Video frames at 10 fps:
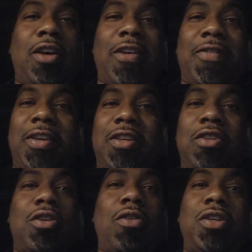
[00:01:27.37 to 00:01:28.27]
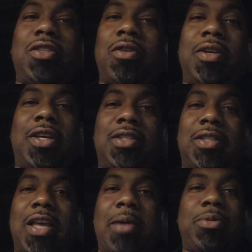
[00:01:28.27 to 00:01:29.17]
I mean, you know he's going to get
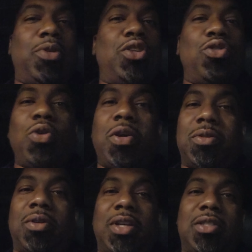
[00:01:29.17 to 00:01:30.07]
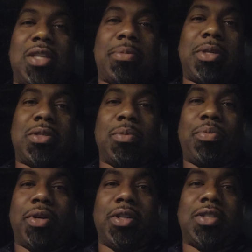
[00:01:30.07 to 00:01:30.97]
snaps. We knew he was going to get snaps at some
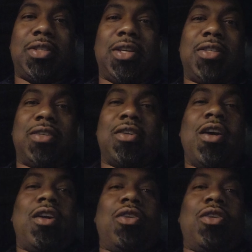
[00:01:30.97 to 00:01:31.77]
point in the season.